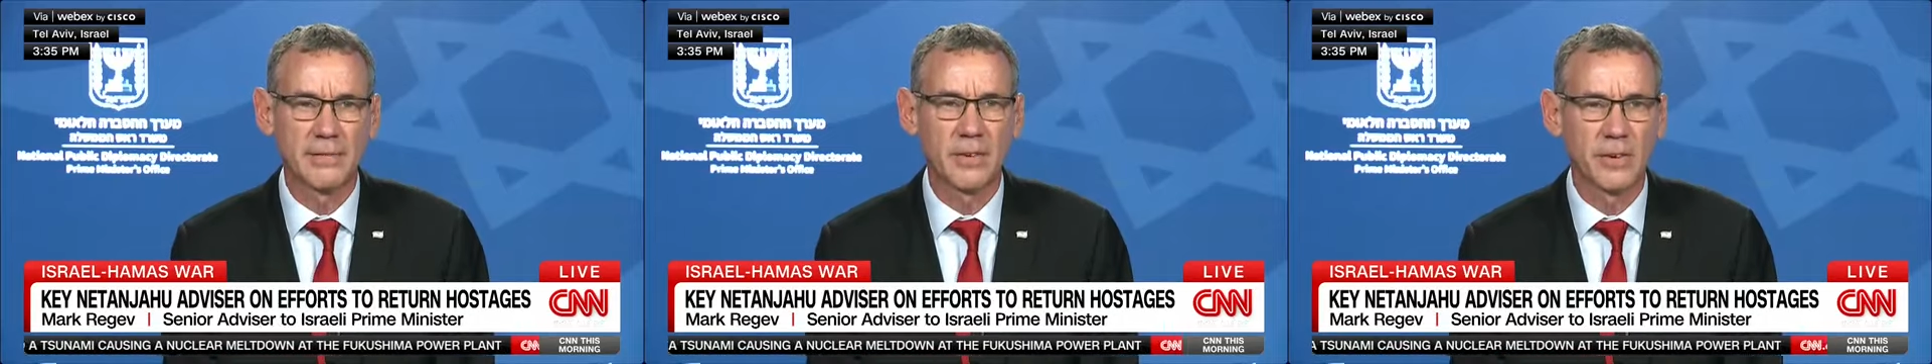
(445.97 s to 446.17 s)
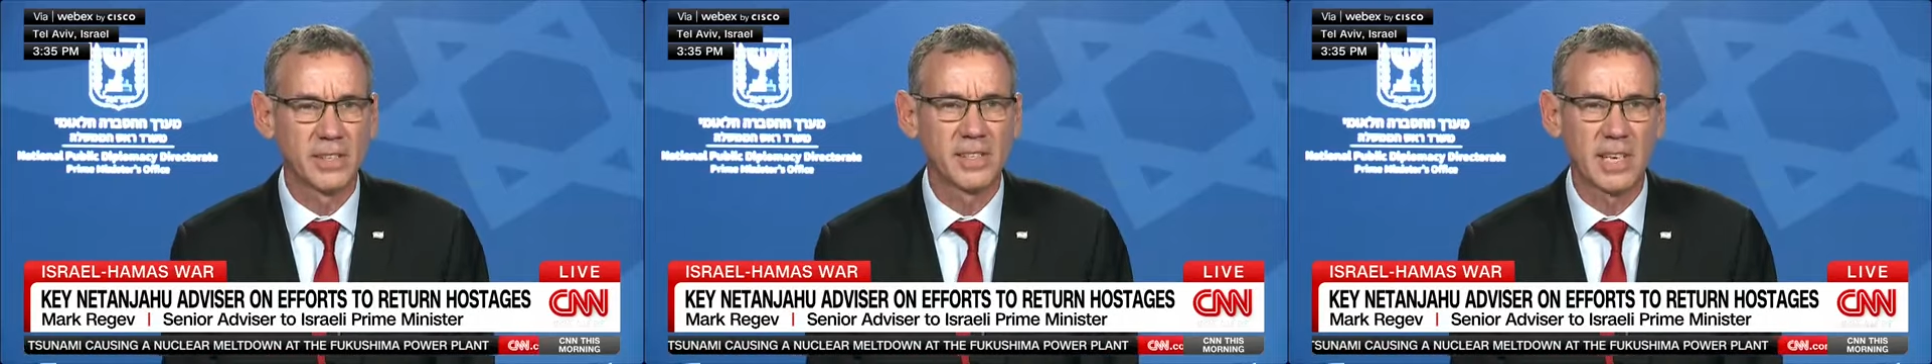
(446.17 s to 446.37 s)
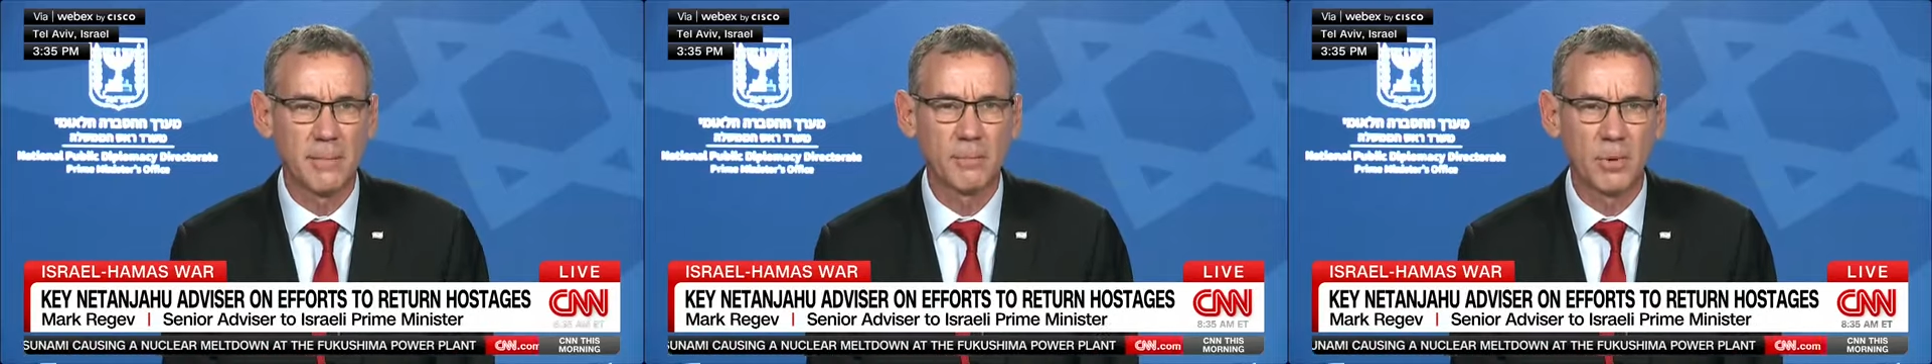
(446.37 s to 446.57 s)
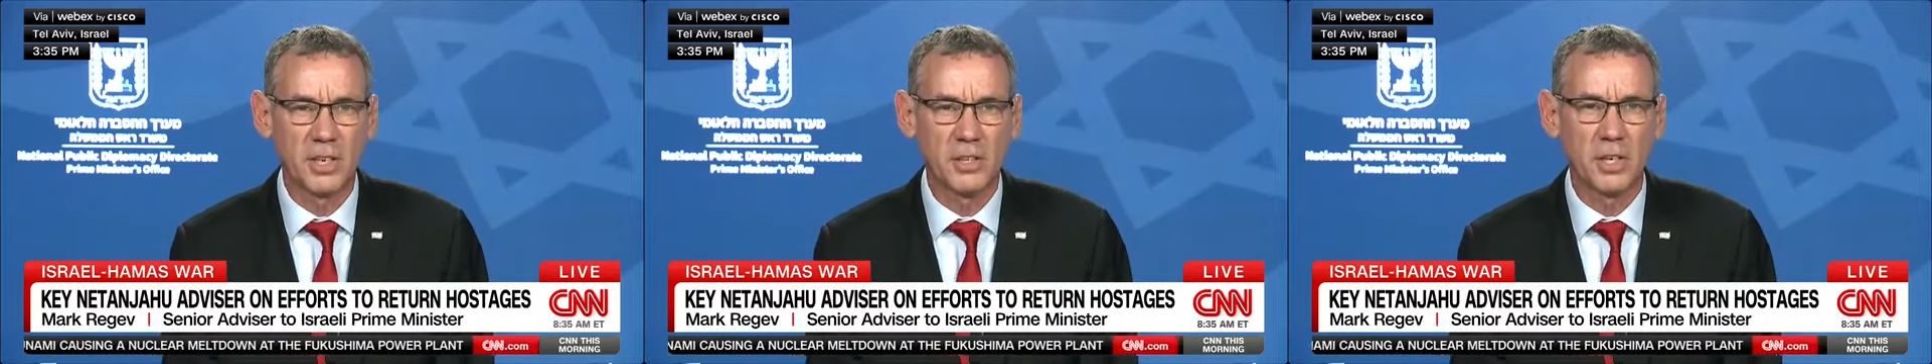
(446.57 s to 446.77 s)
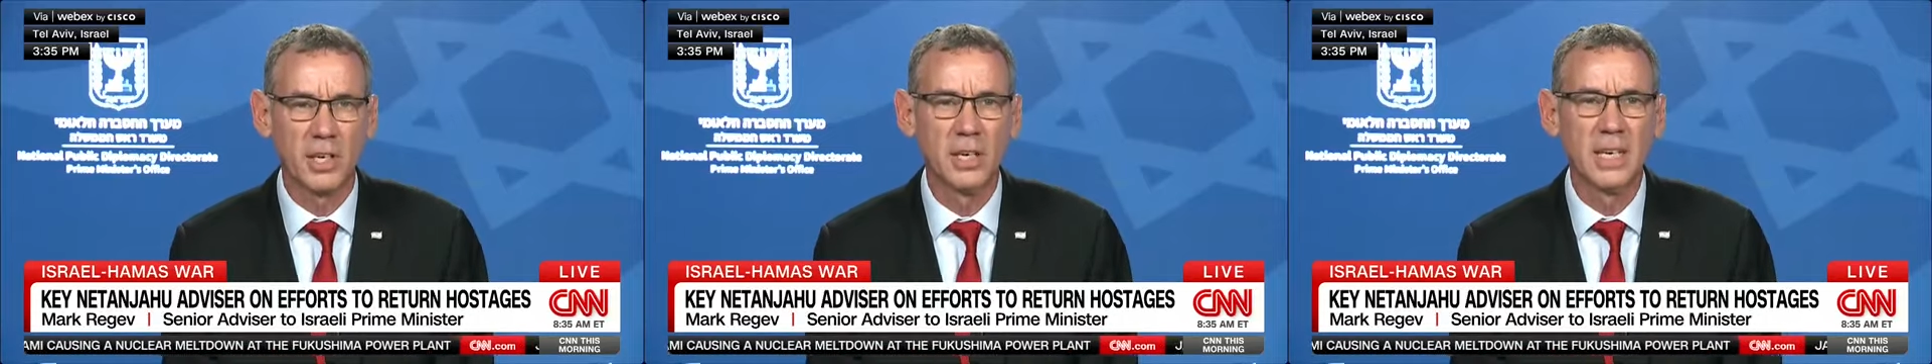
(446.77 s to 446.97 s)
That very same
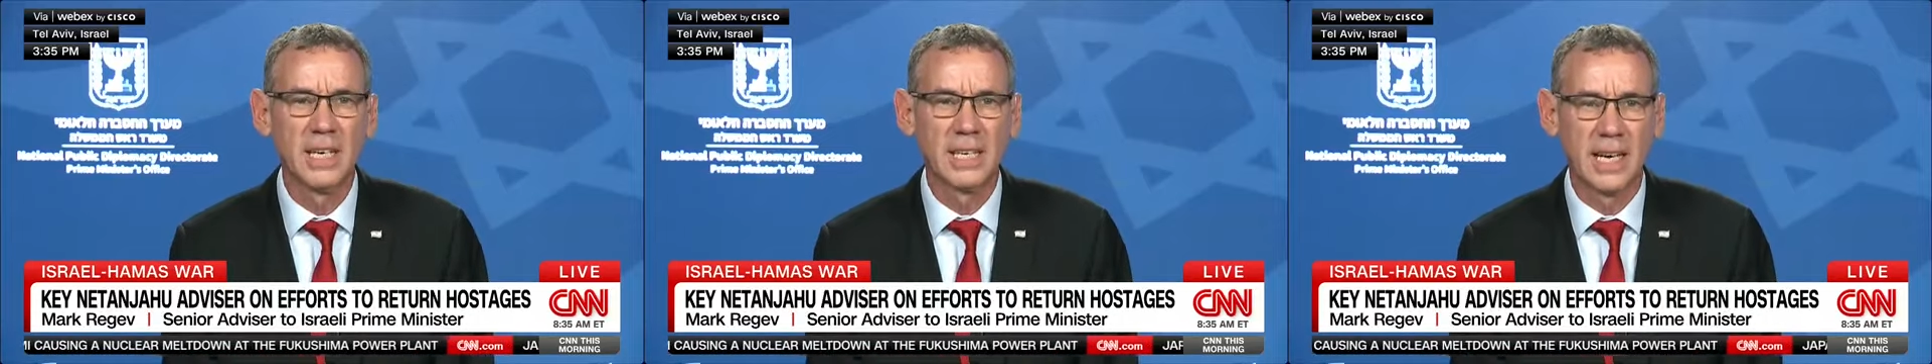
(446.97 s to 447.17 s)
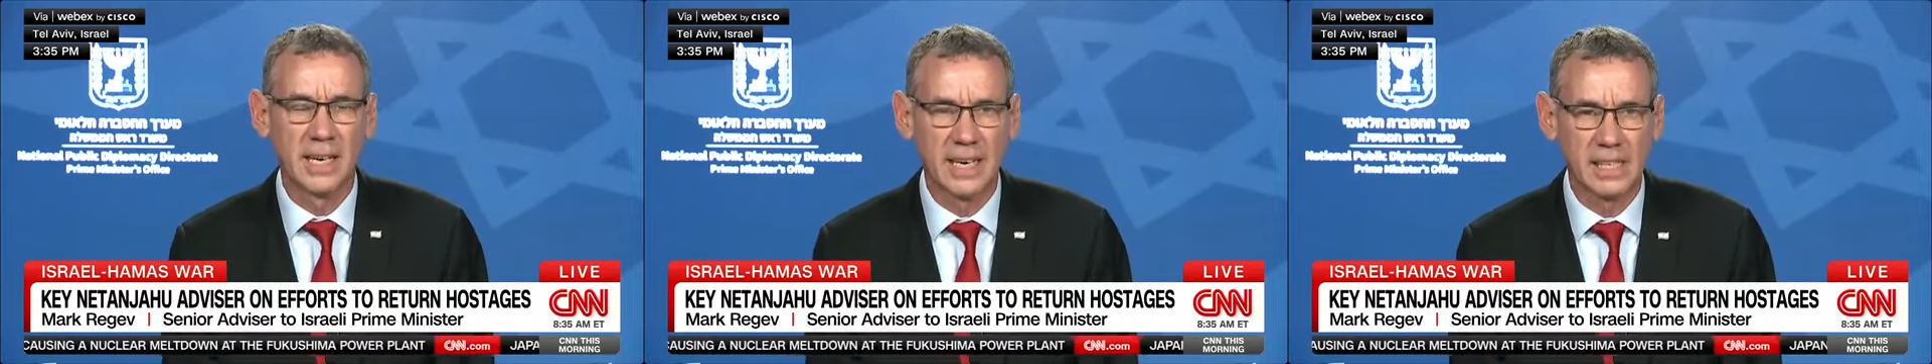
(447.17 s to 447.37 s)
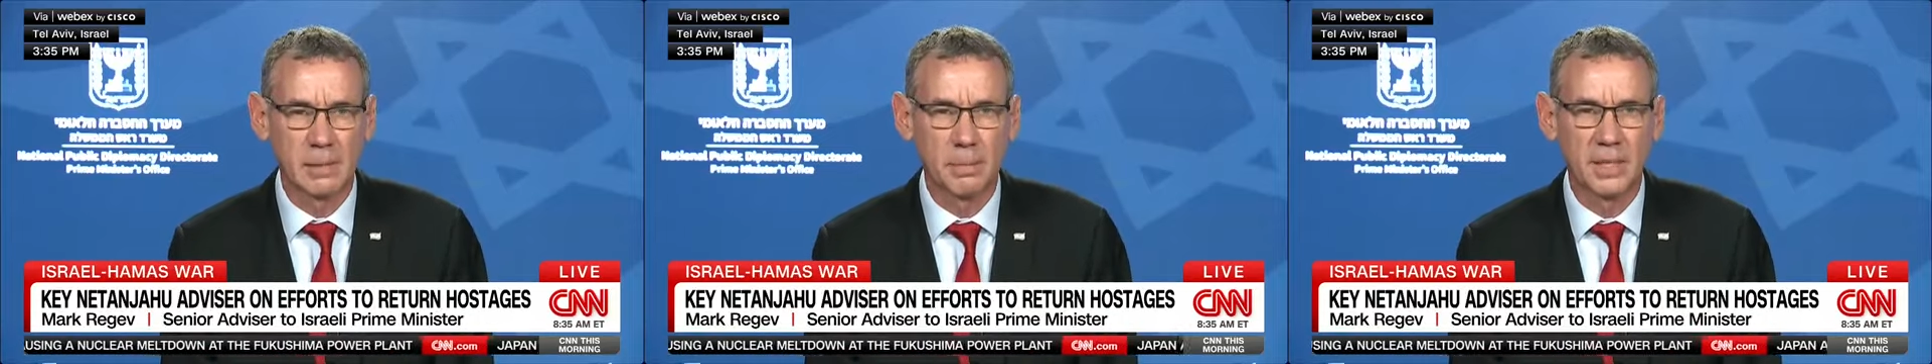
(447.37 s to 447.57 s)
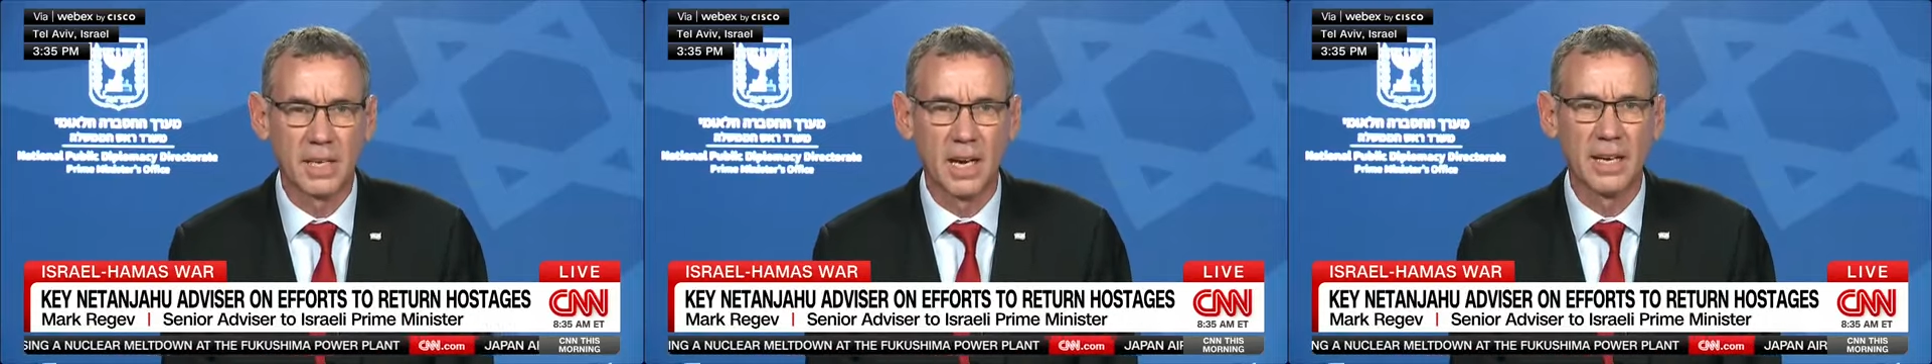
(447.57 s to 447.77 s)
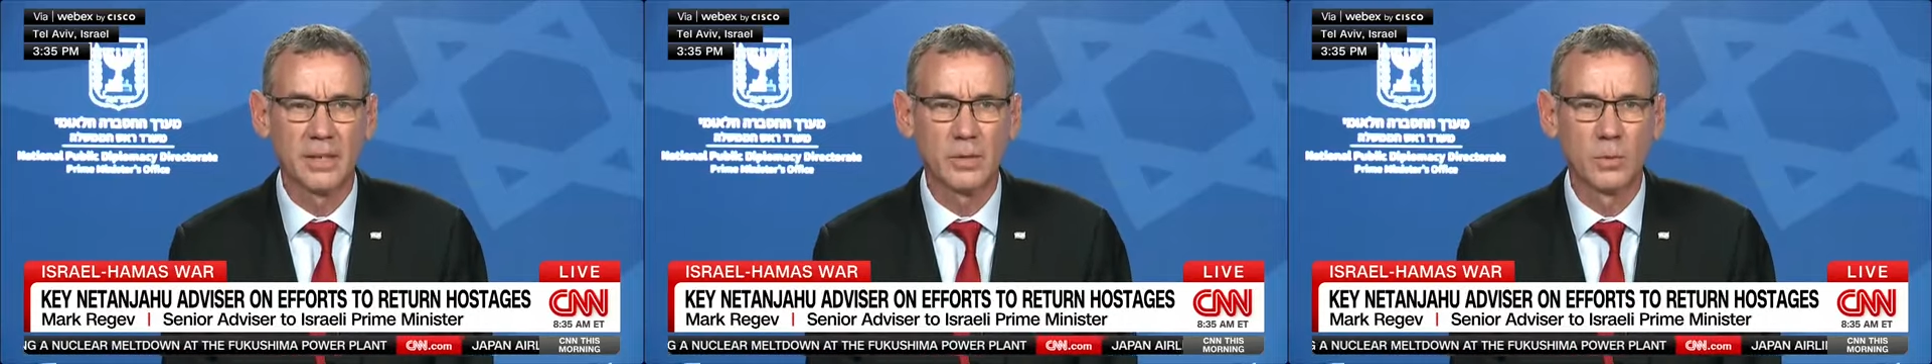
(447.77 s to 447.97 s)
pressure can
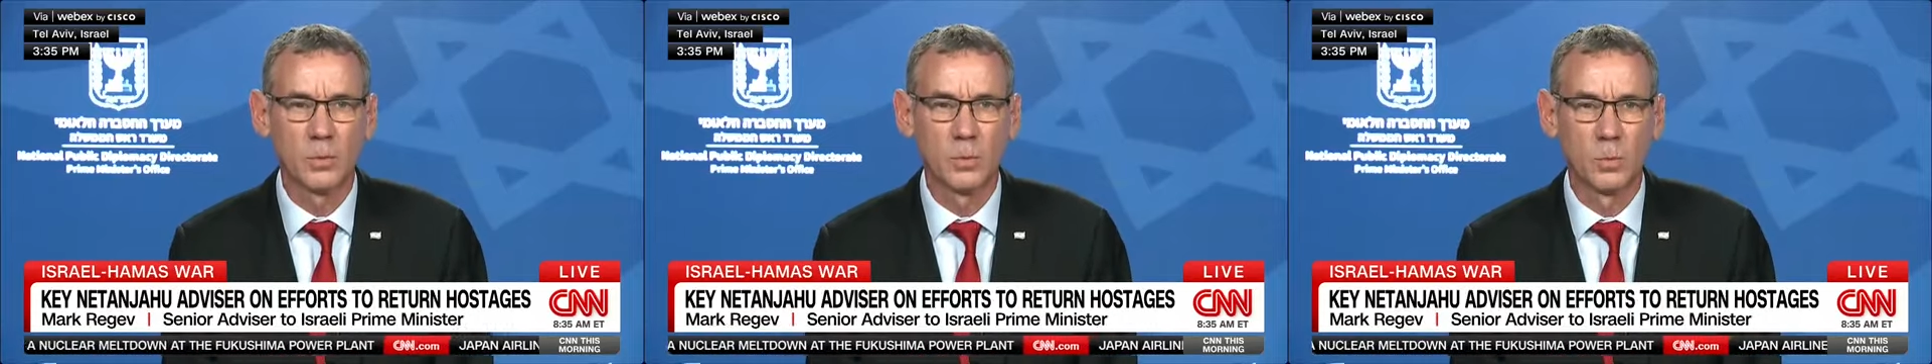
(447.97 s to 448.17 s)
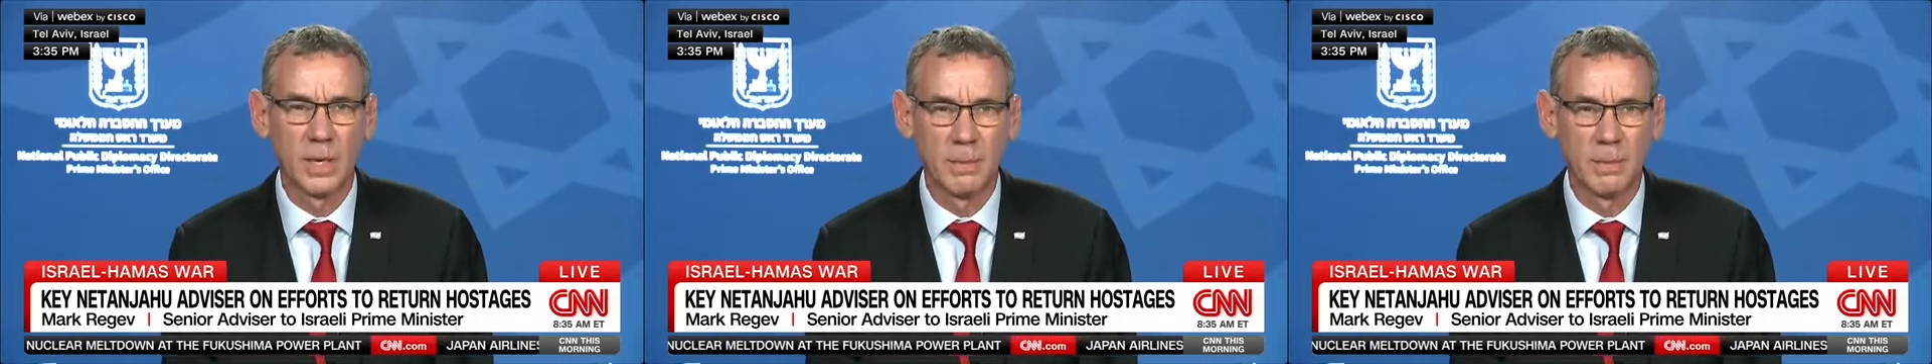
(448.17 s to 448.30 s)
expedite,